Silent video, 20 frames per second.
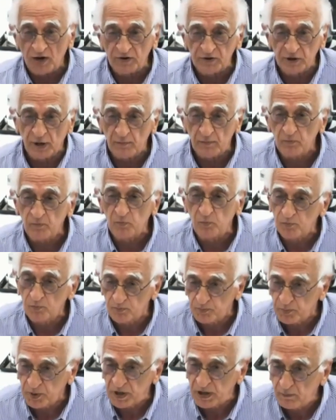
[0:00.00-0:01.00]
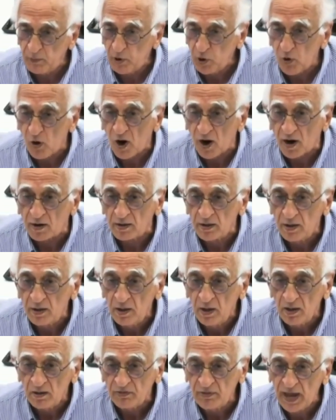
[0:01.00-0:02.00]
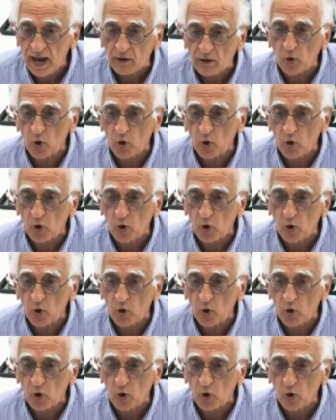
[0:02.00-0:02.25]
boilers in a PWR.